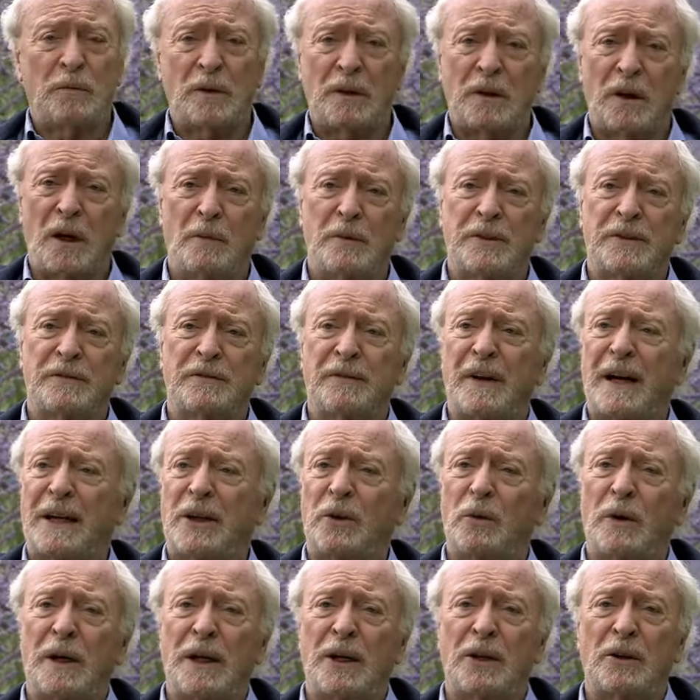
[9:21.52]
a new script on
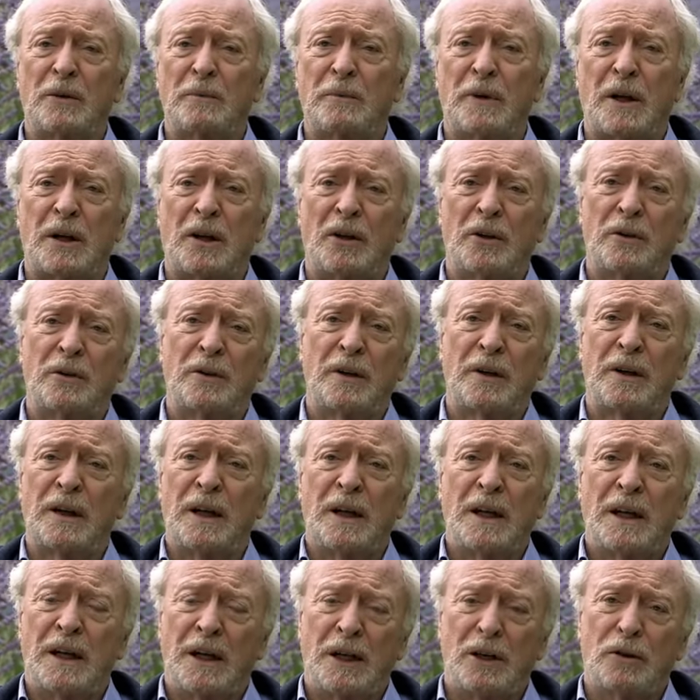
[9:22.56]
hand to study.
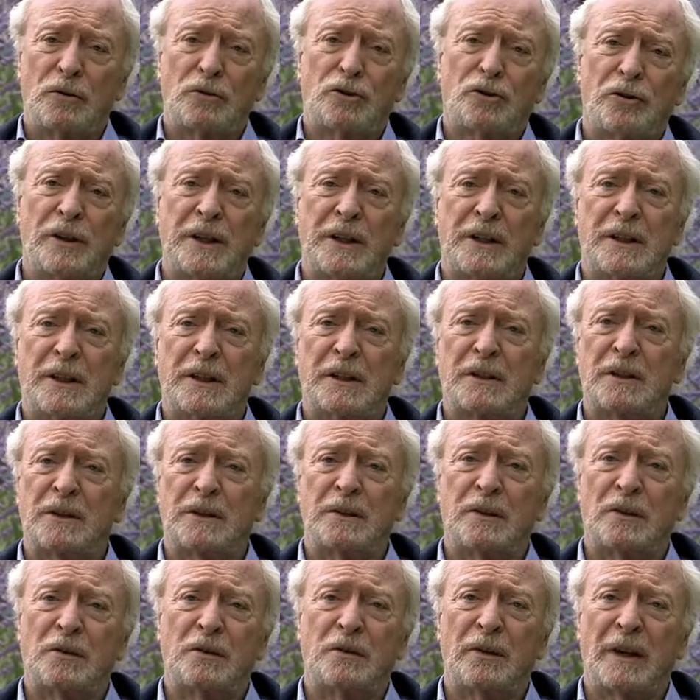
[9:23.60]
It's not the time to
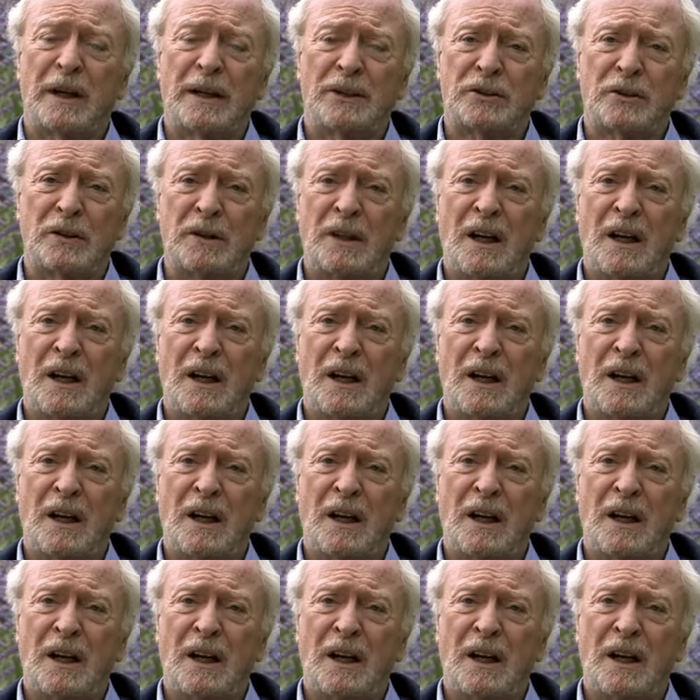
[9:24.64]
retire.